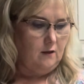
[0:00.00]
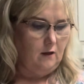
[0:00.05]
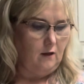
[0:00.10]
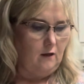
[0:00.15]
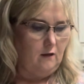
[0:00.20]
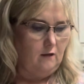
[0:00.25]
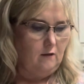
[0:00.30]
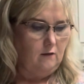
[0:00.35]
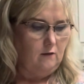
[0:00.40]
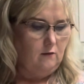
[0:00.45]

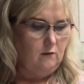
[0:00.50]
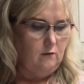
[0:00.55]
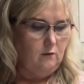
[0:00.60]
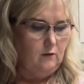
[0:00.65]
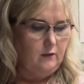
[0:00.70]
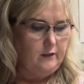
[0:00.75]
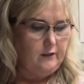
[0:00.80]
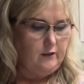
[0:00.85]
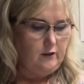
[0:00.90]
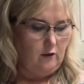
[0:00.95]

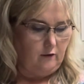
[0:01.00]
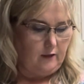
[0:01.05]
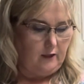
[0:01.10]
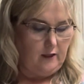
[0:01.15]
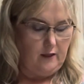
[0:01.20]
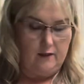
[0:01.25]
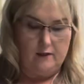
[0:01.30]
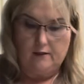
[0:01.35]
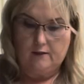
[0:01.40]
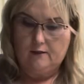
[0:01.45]
Okie
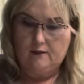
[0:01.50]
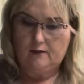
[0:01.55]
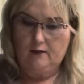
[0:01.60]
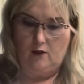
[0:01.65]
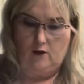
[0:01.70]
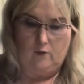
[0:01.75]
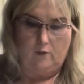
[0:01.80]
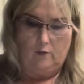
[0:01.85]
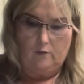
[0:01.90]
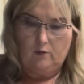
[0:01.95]
dokie.
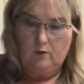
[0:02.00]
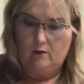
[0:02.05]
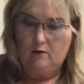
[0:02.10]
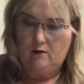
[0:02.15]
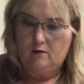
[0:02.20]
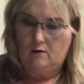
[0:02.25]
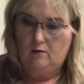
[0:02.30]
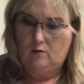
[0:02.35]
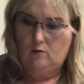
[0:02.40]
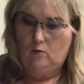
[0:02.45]
So
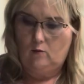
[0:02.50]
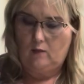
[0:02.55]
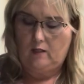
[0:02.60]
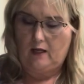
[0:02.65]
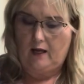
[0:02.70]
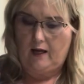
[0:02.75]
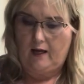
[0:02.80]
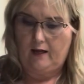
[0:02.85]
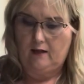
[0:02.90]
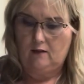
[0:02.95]
we
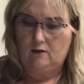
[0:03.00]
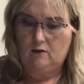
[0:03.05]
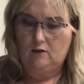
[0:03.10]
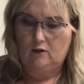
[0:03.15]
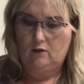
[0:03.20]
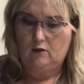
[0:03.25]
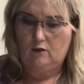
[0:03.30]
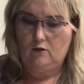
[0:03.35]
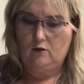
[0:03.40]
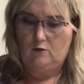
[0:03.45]
added a
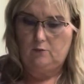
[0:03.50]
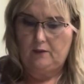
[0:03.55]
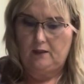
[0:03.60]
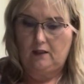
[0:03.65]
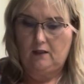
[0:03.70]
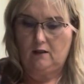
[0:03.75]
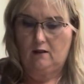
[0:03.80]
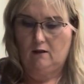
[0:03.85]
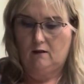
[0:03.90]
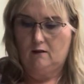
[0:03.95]
little
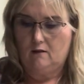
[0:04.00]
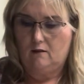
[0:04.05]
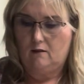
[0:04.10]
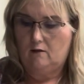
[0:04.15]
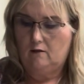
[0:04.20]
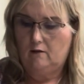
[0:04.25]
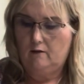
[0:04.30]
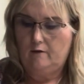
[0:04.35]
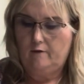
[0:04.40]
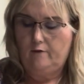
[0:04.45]
bit
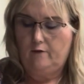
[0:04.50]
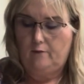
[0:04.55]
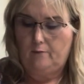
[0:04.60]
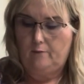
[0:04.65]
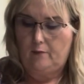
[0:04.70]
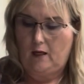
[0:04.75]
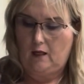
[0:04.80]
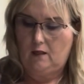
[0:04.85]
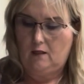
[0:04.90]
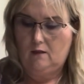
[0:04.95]
of
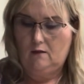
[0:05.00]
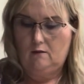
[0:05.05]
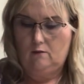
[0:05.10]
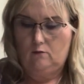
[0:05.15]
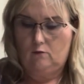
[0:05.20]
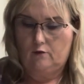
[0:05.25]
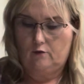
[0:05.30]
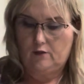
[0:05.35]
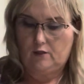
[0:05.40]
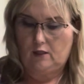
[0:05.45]
bacon.
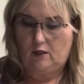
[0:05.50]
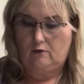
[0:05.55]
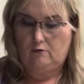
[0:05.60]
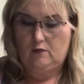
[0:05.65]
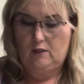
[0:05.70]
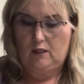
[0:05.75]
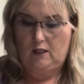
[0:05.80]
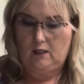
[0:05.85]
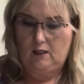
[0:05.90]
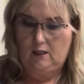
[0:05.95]
We're
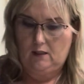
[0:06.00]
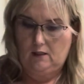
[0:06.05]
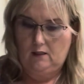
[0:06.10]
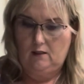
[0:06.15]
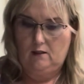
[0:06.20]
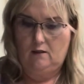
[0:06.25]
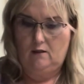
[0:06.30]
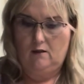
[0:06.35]
sauteing it.